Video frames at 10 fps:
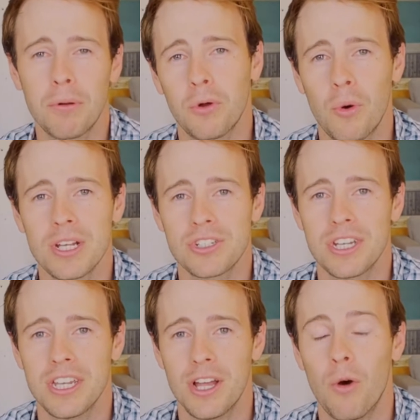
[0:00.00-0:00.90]

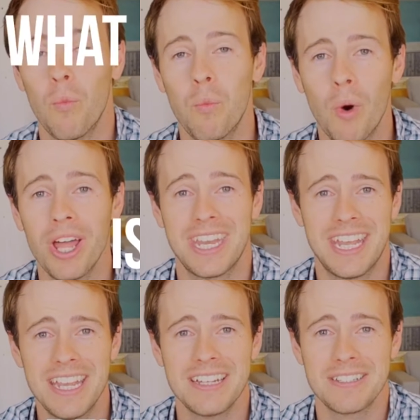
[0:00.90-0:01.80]
question, what
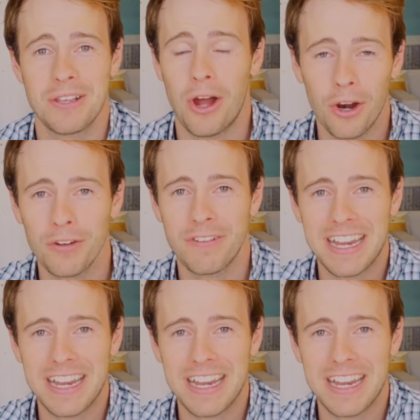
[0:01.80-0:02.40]
is R F I